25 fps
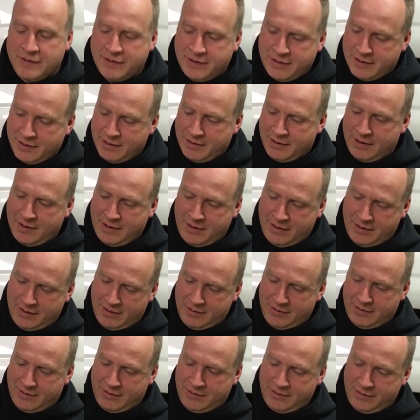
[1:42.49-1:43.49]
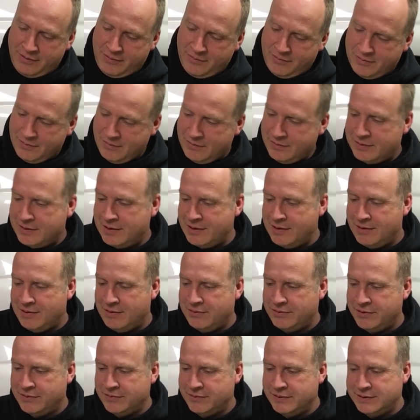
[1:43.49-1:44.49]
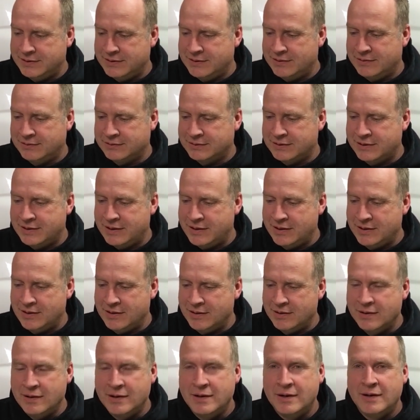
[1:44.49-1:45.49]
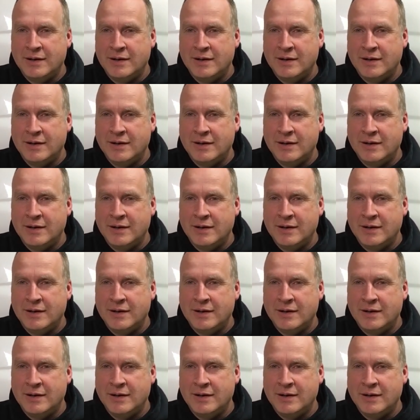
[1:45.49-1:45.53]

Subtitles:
and I wrote down the results here.